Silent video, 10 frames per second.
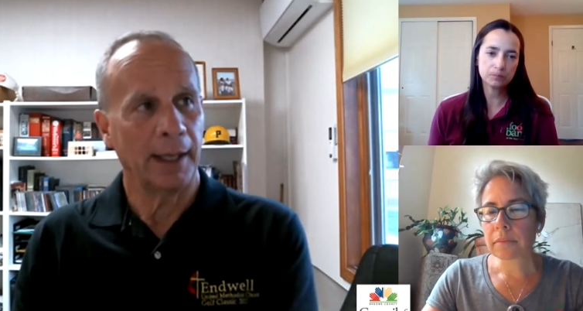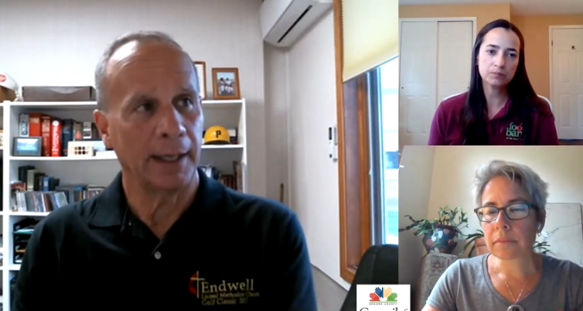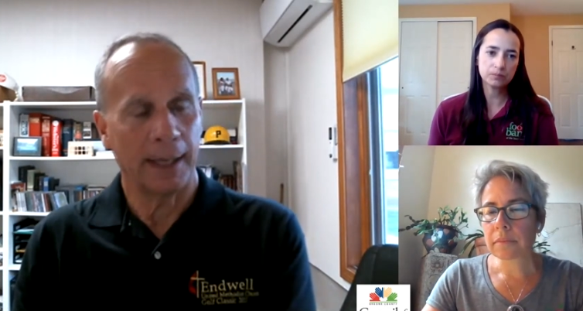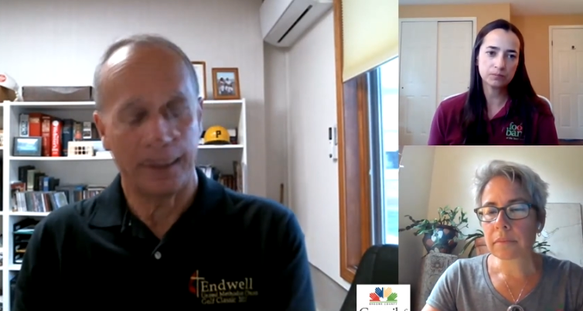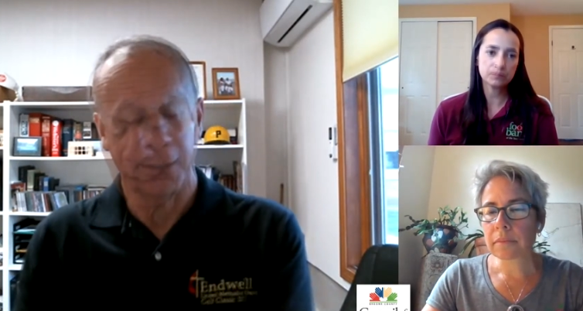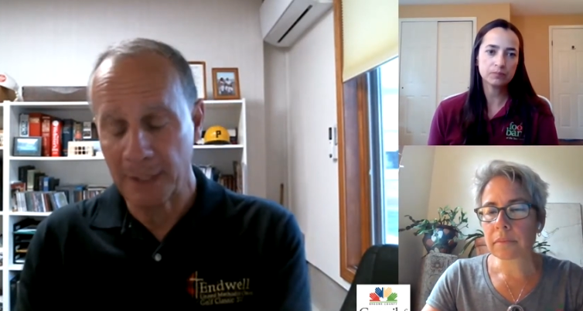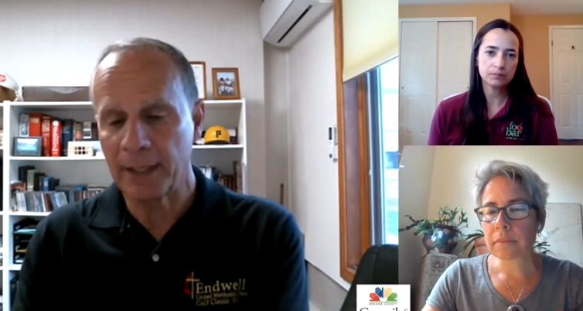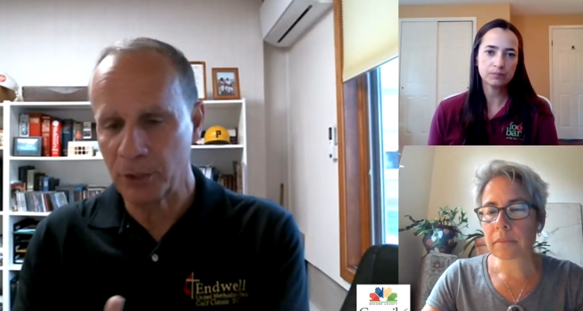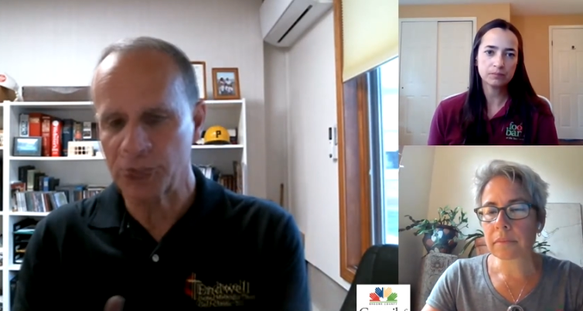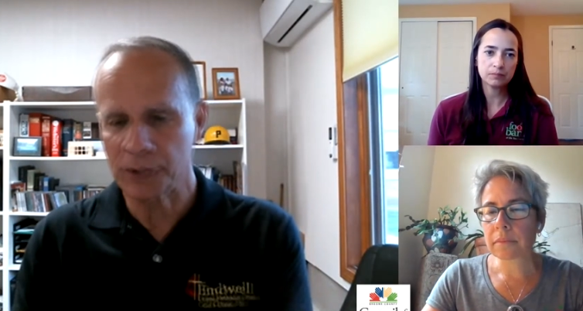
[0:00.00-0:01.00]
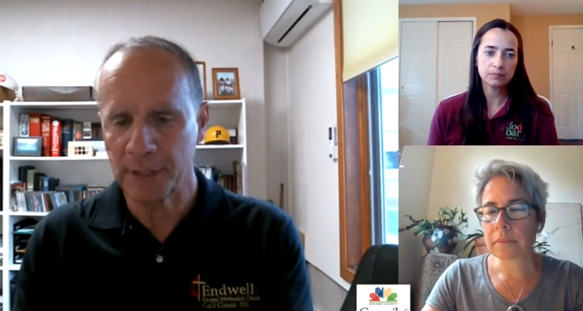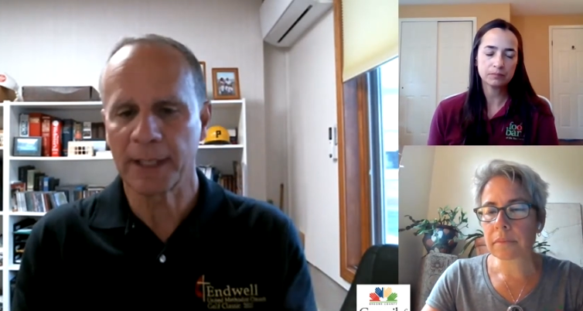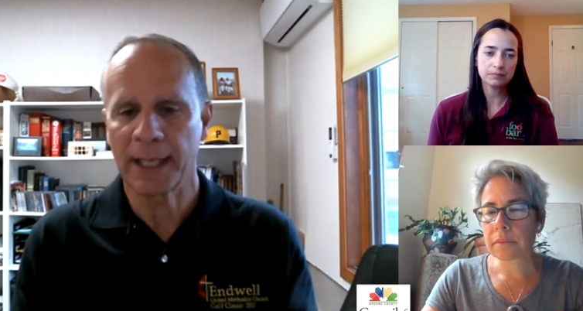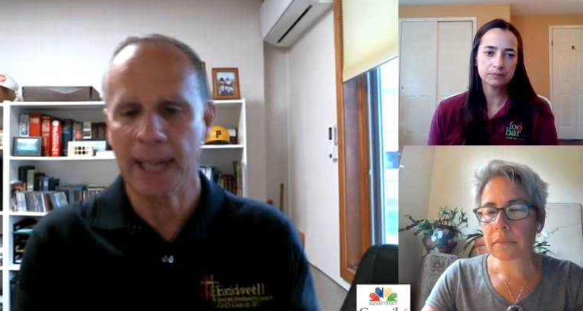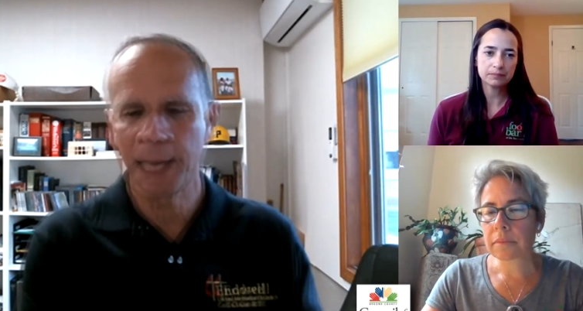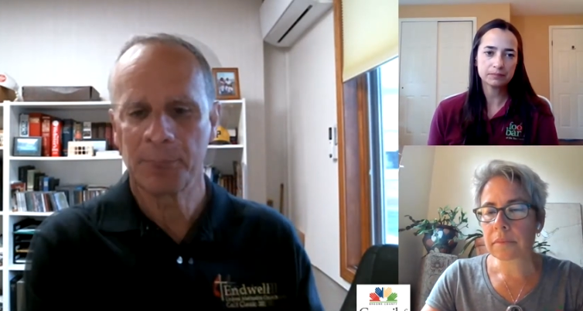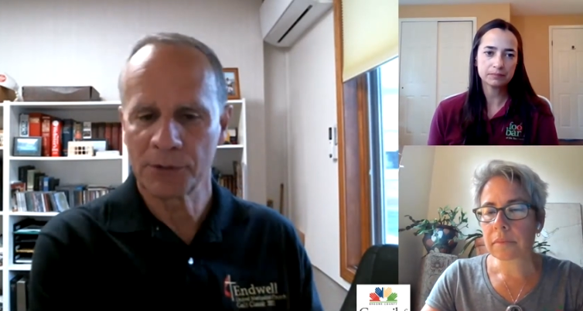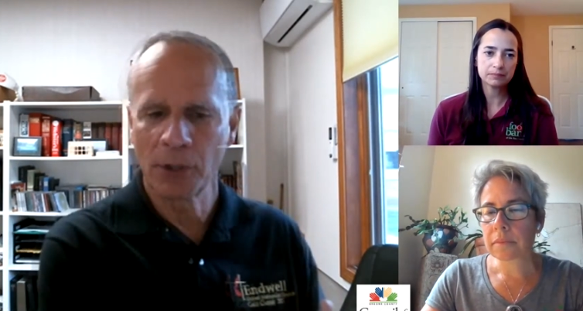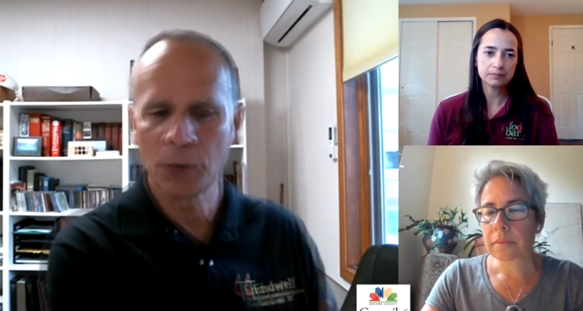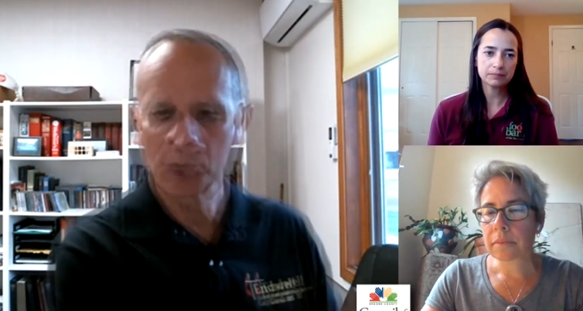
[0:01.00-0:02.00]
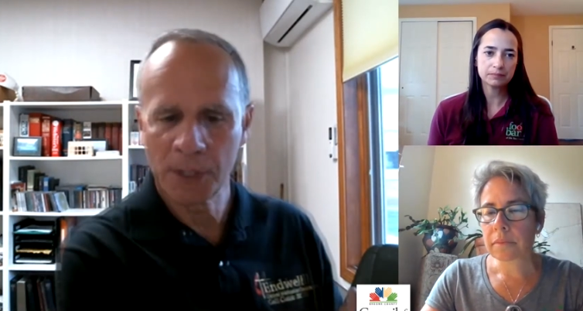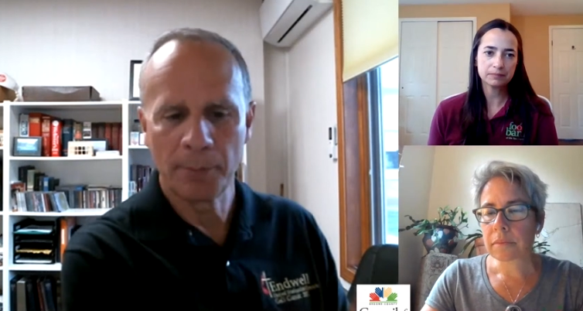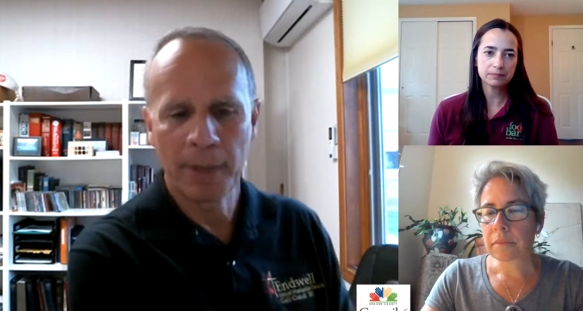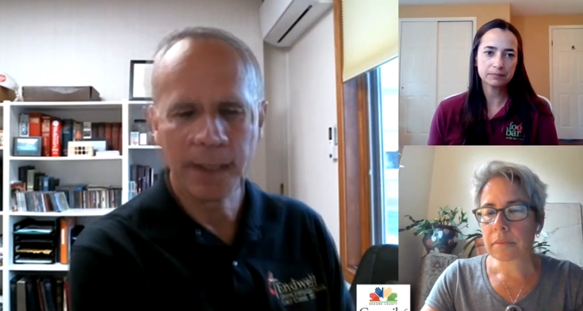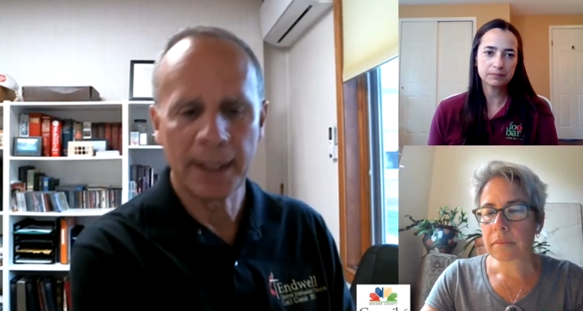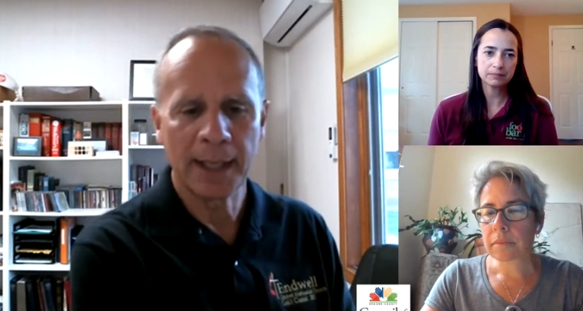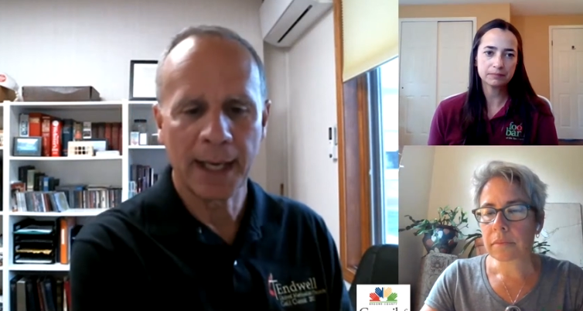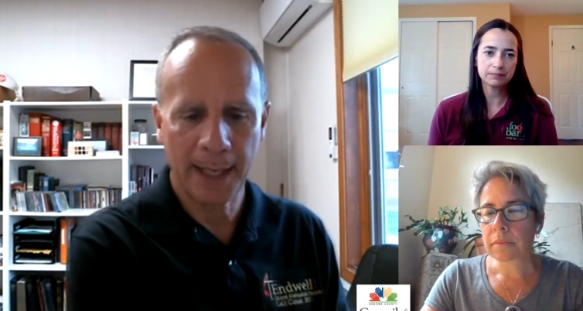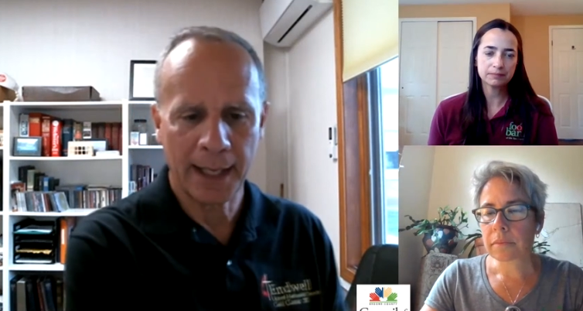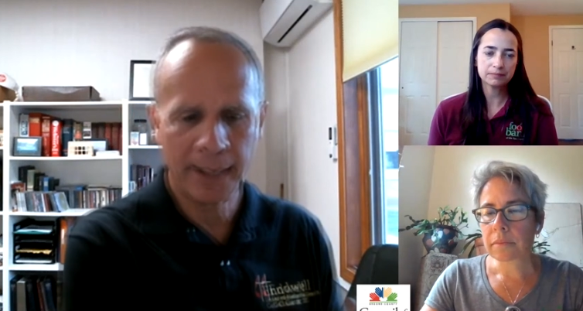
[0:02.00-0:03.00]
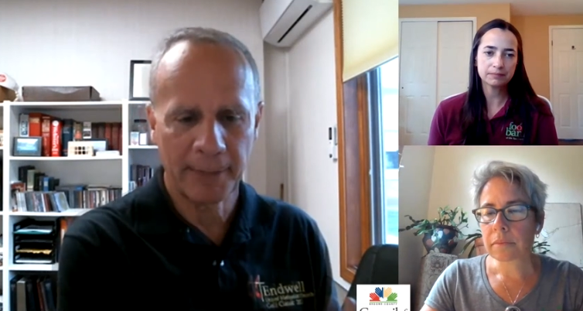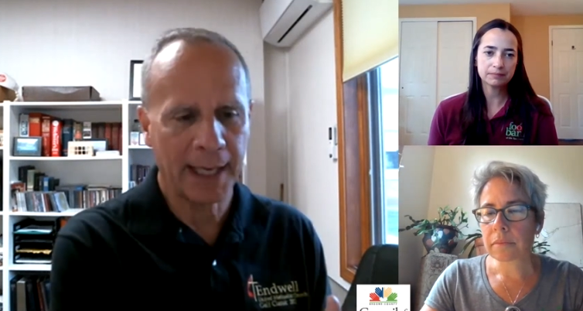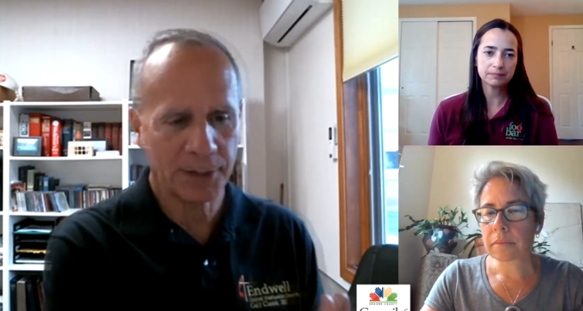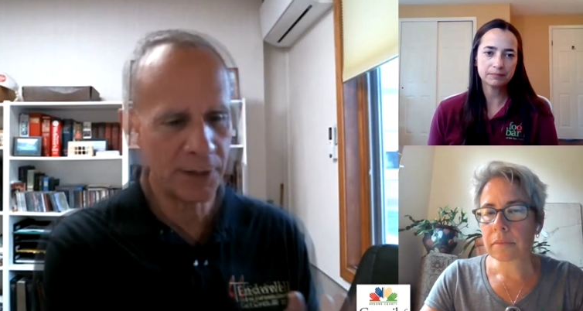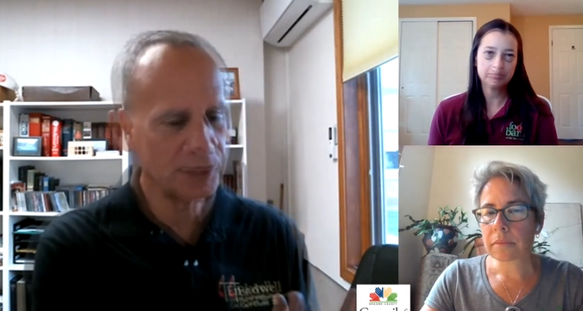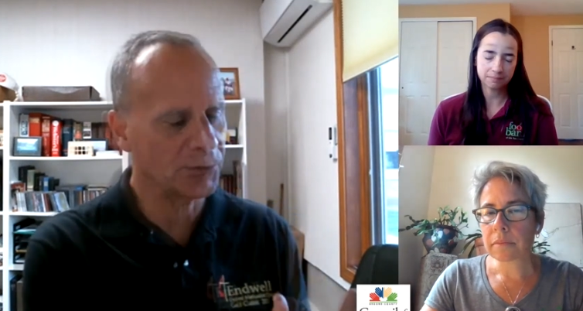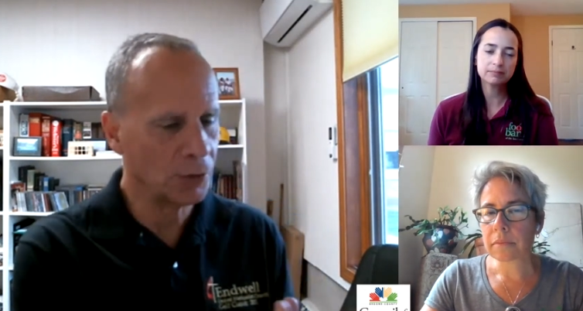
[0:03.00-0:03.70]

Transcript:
Speaker 1: And I'm thinking you're saying the gap is those that may not have access